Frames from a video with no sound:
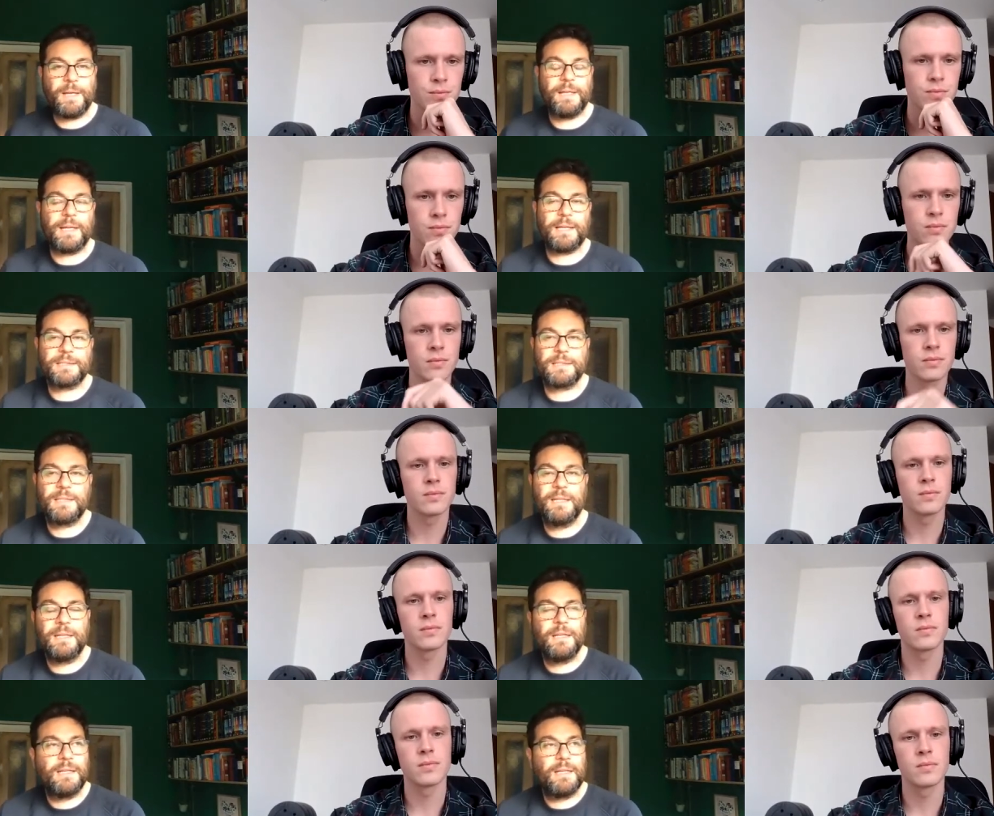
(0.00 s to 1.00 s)
Speaker 1: and that's
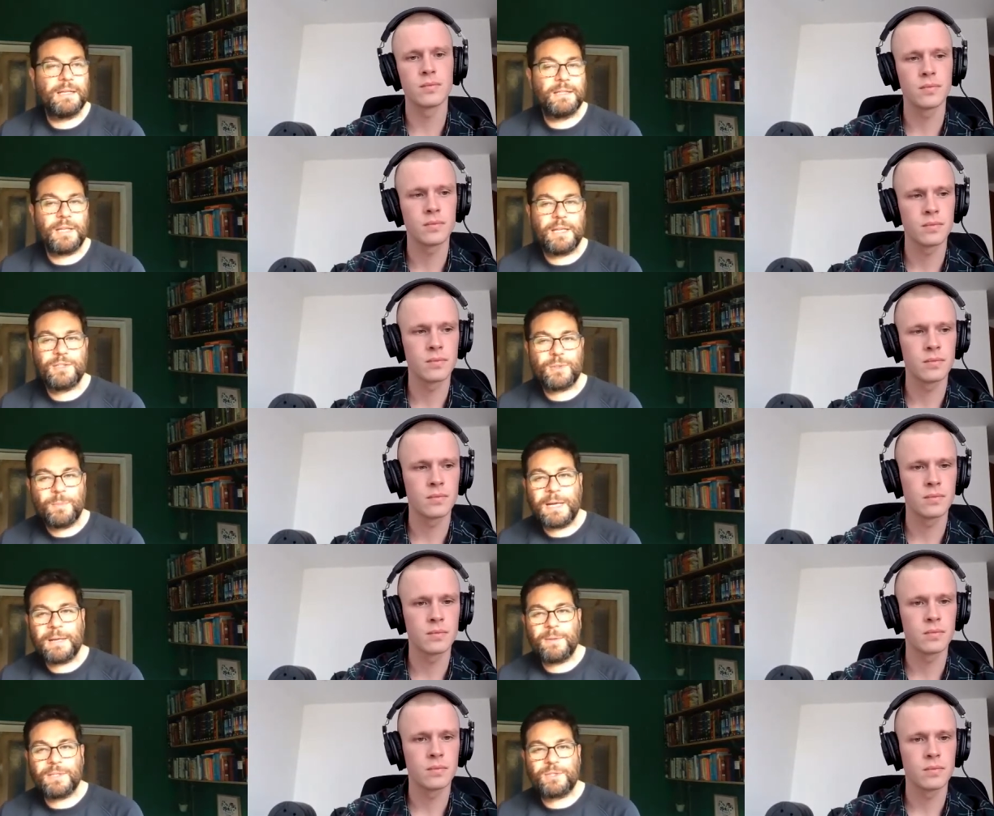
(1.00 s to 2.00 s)
it's
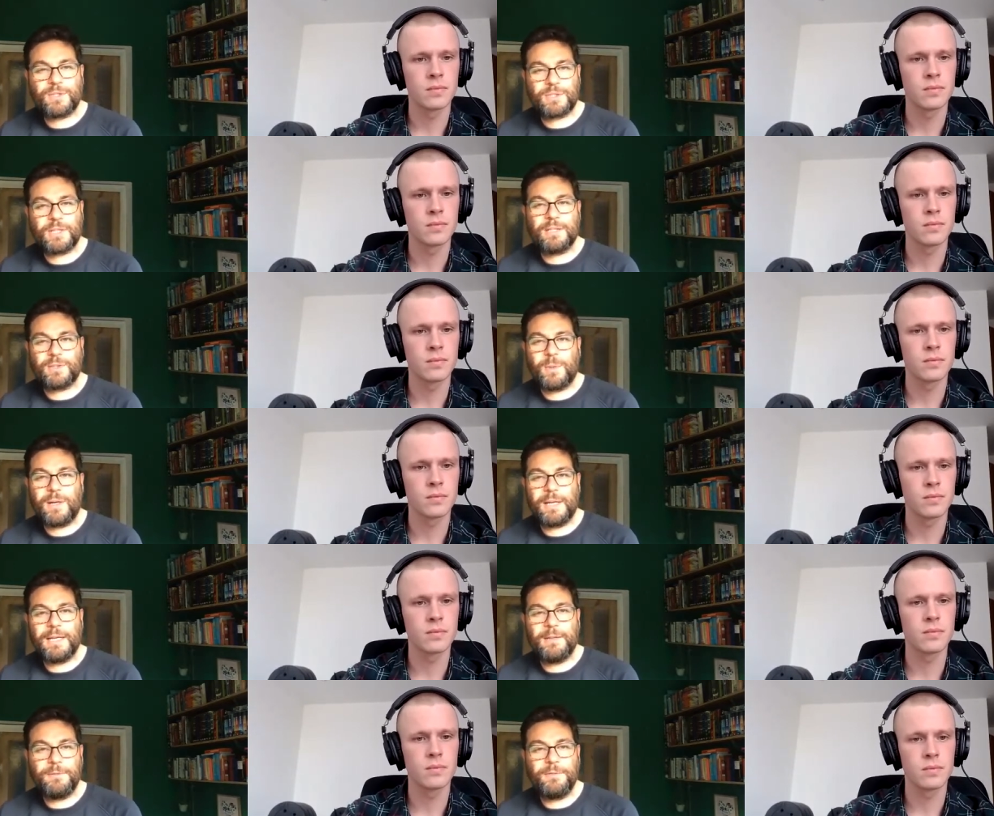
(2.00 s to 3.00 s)
somehow it's just it's quite
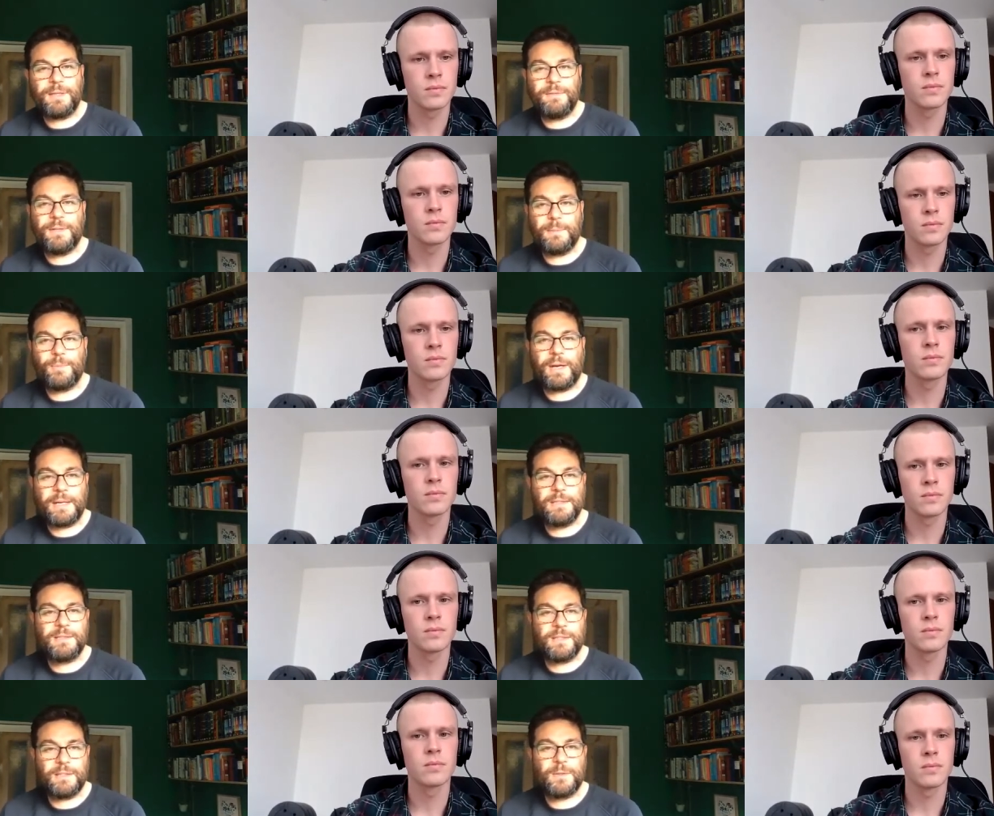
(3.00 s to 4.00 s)
healthy for your brain
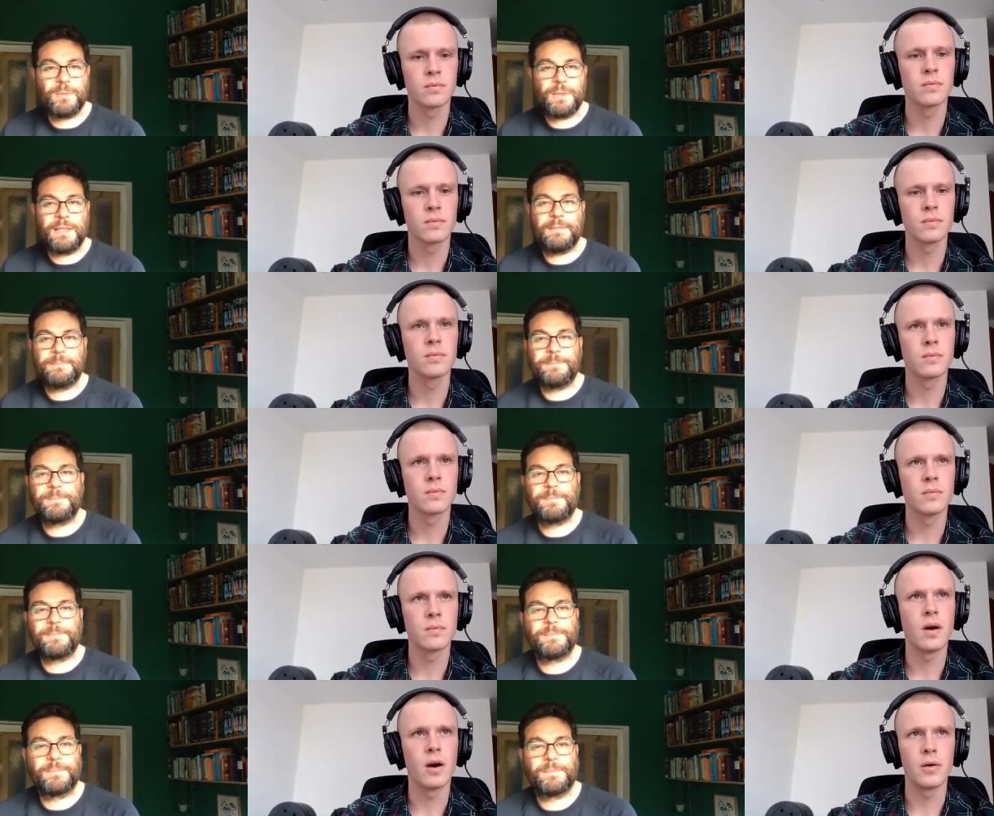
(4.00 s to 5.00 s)
to do that.
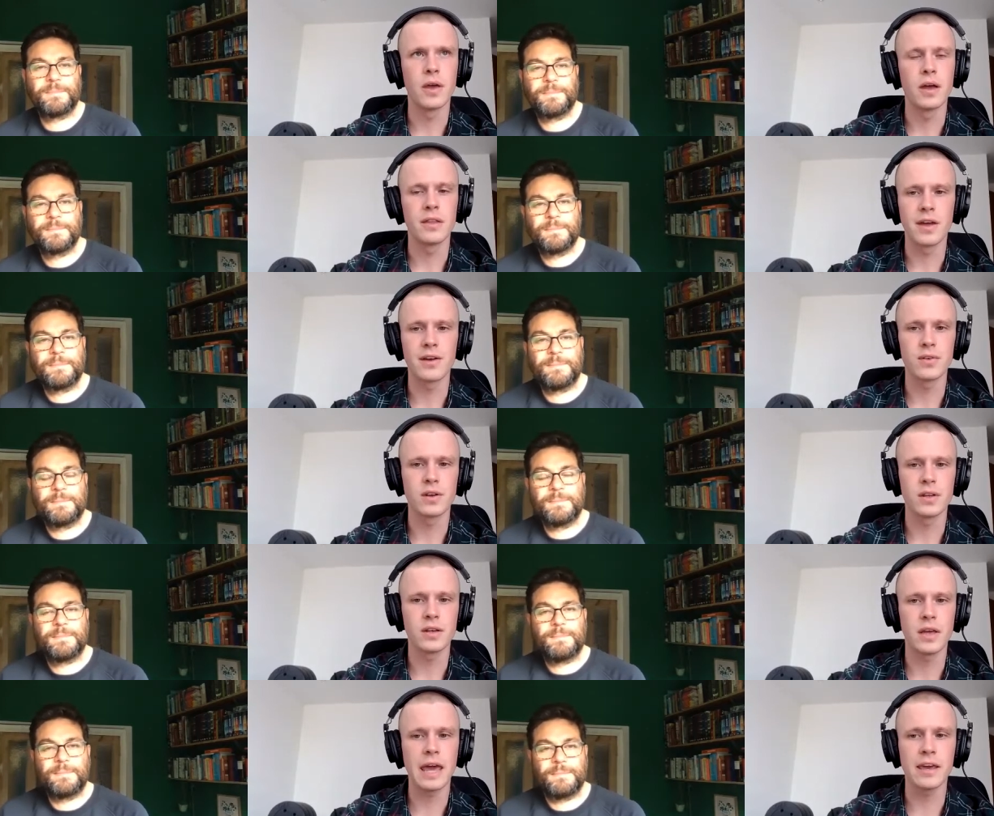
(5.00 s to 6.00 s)
Oh yeah,
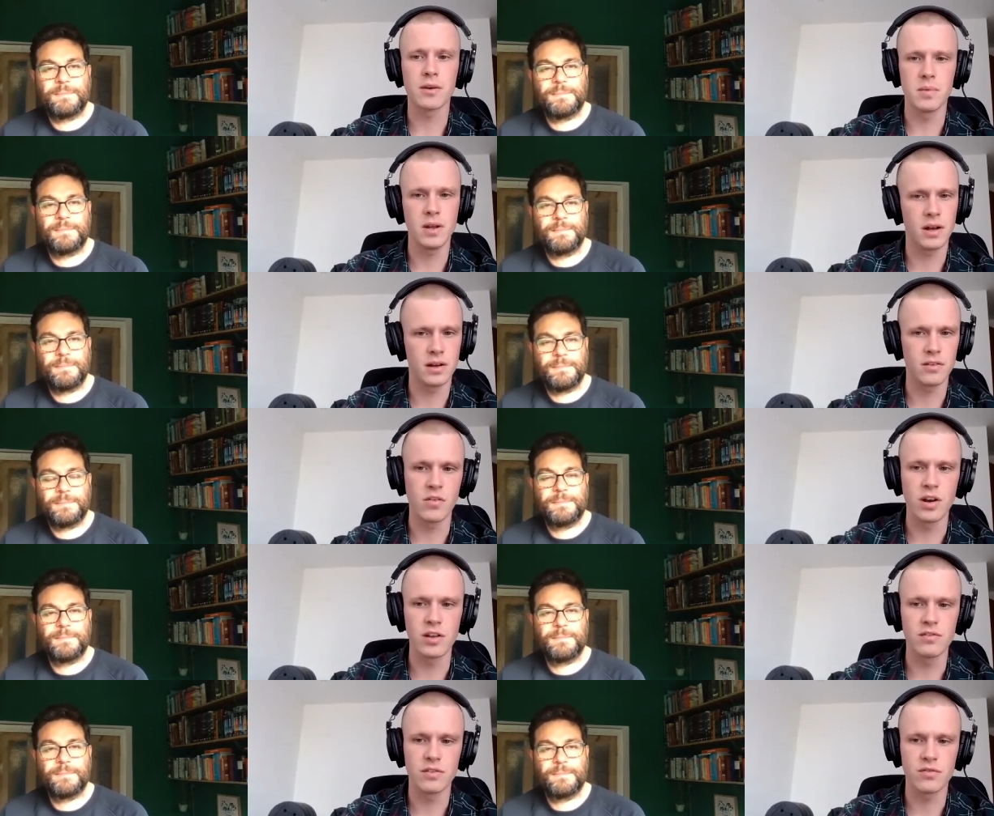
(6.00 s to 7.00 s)
definitely.
Speaker 2: It can be like
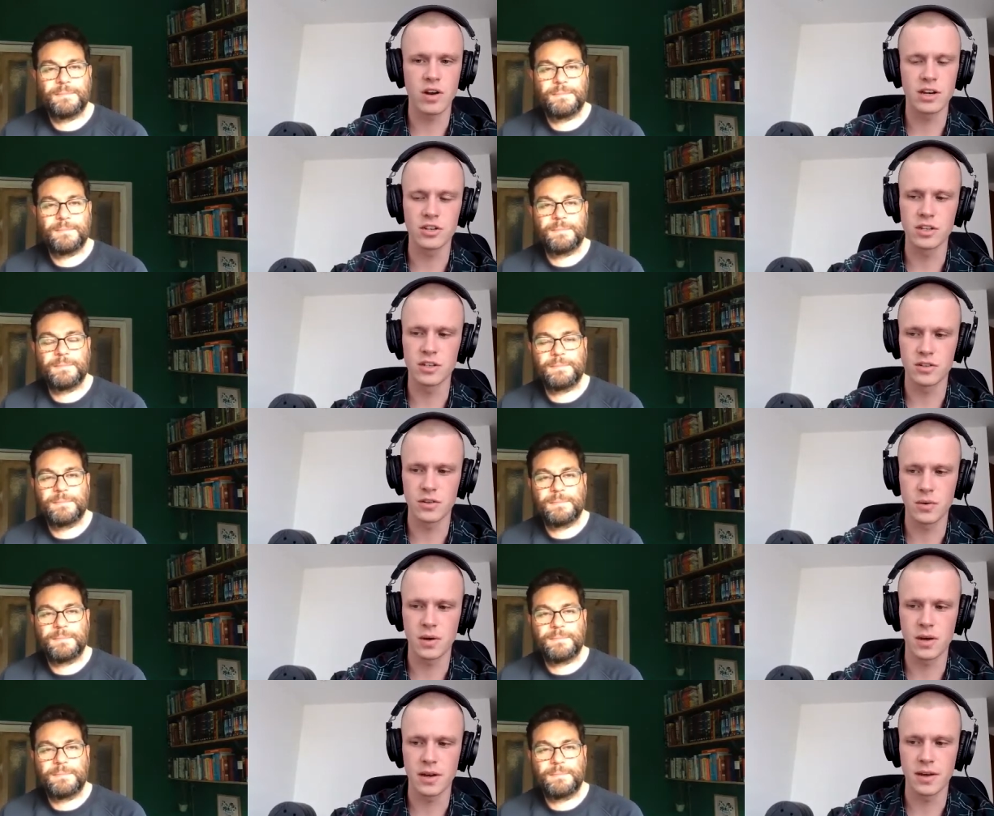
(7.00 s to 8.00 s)
really refreshing to
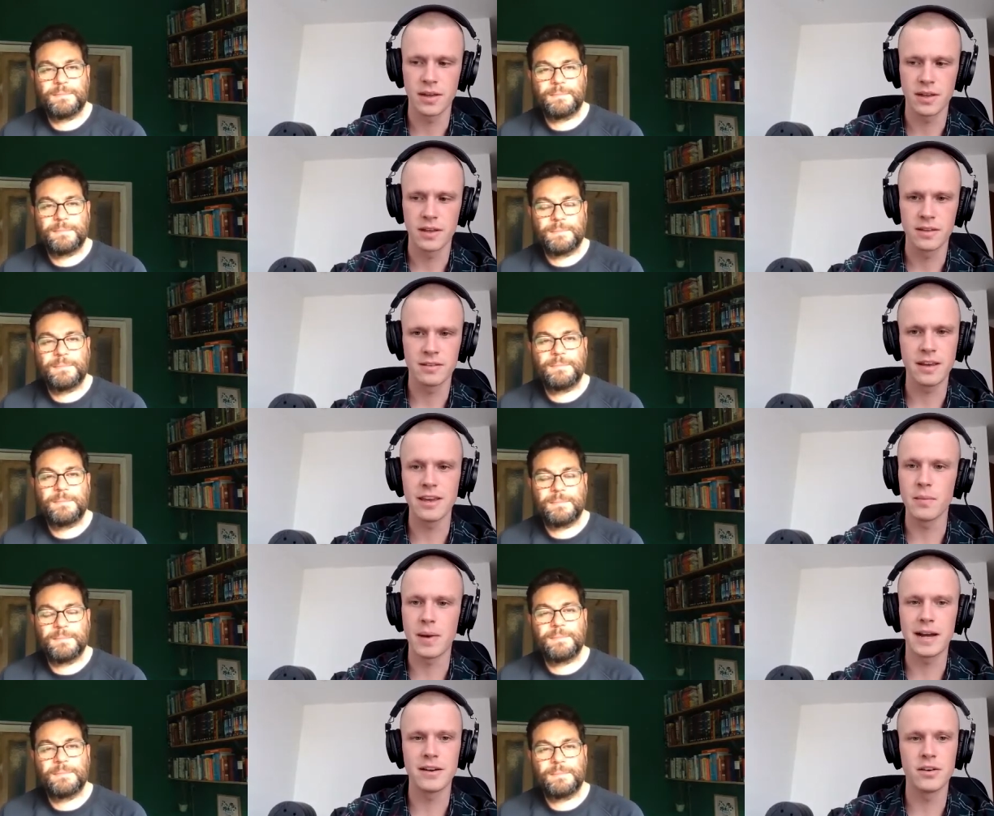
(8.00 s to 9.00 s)
uh, take
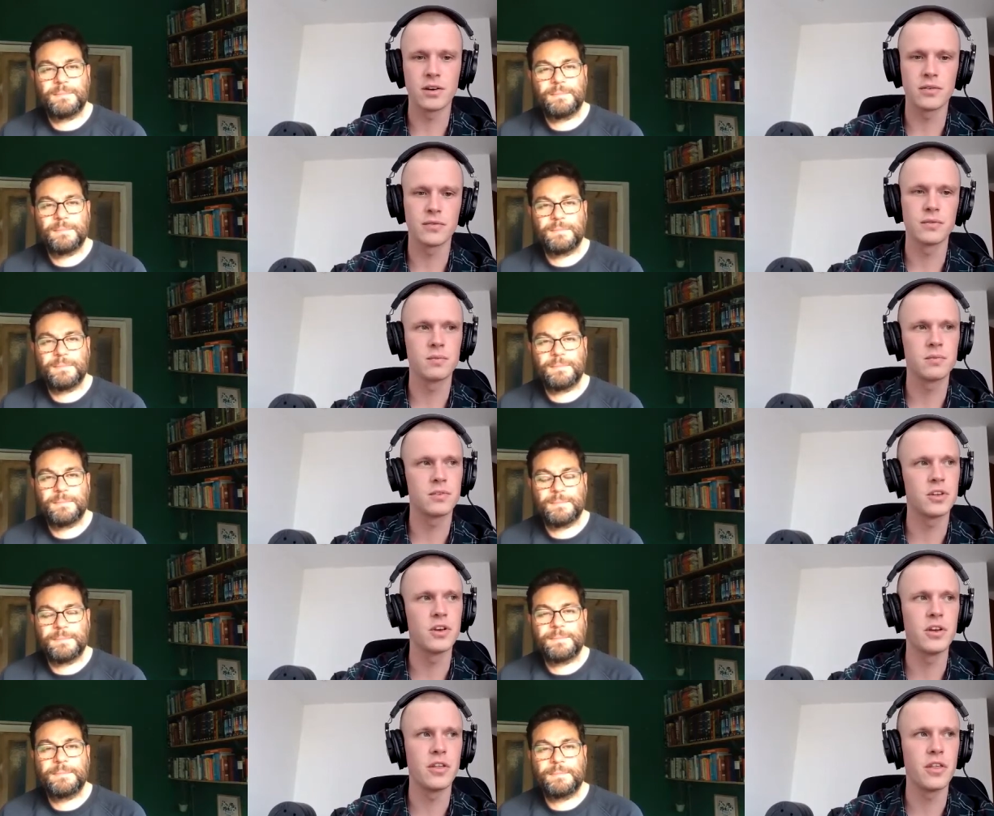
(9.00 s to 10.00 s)
your mind off
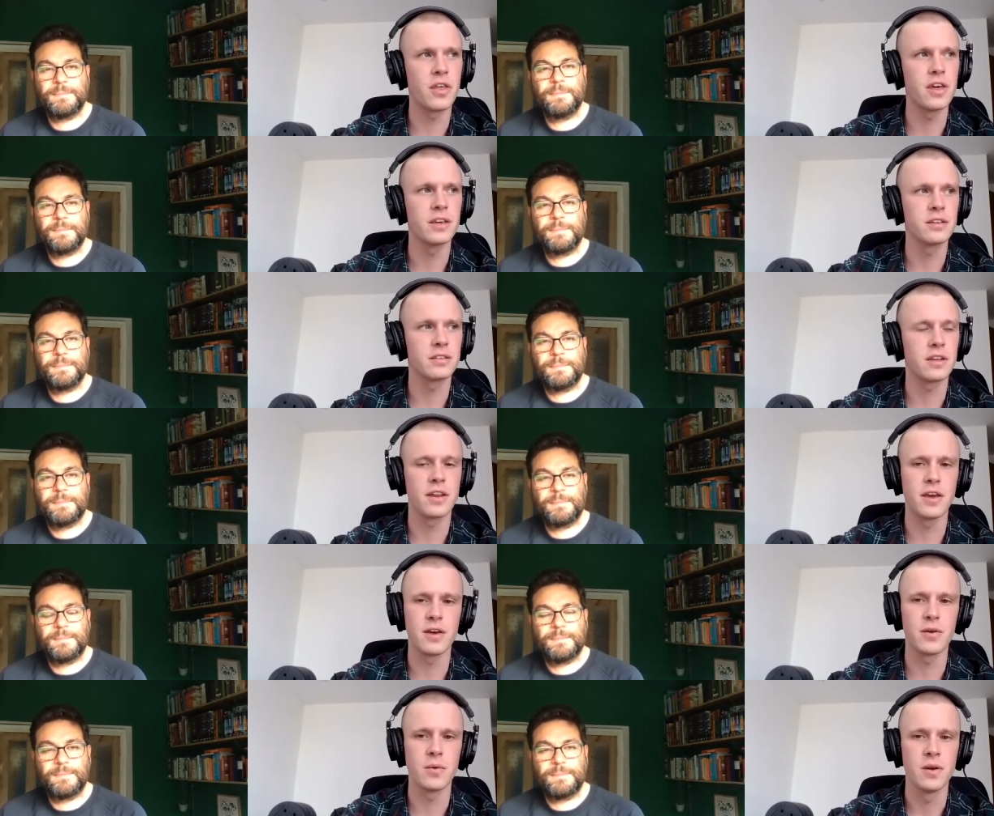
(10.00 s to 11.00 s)
certain things. I
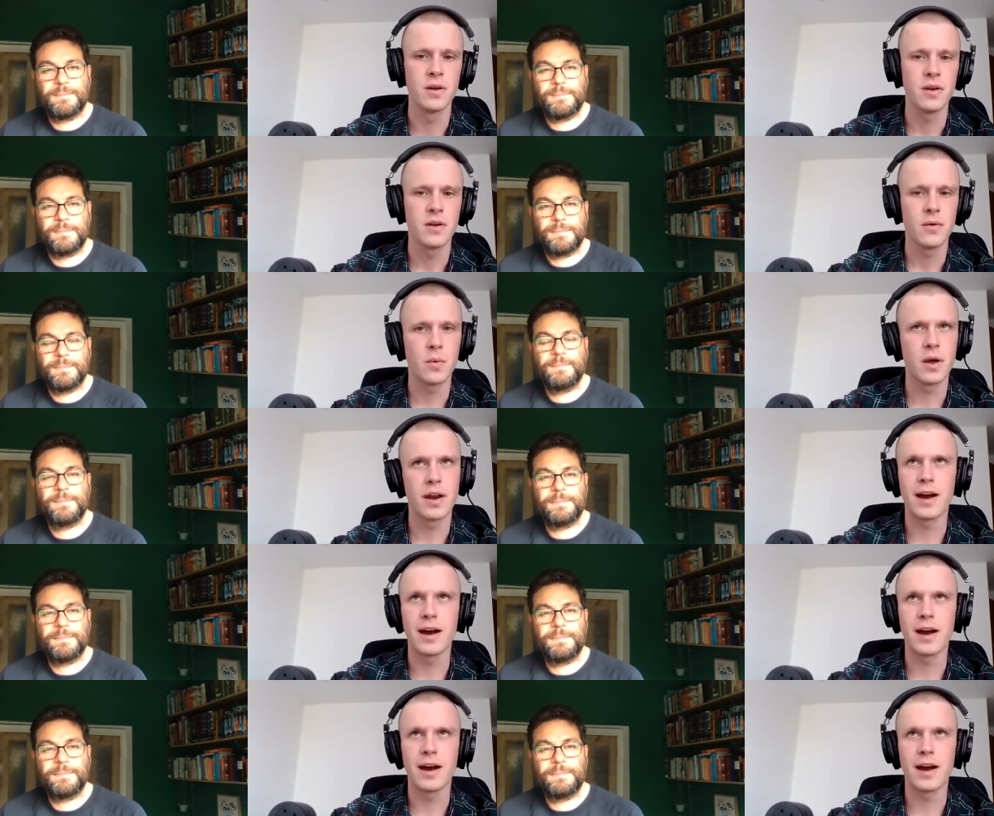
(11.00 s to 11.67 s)
know when